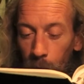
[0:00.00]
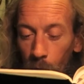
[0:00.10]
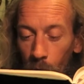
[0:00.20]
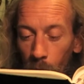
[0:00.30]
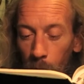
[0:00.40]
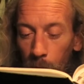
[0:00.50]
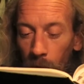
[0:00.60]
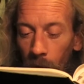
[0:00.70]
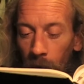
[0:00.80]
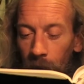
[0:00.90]
poor,
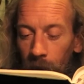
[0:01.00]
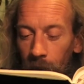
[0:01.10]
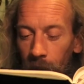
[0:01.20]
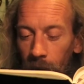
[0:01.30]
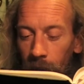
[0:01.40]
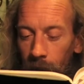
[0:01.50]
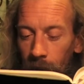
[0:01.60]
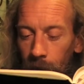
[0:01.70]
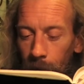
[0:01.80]
blind, and naked.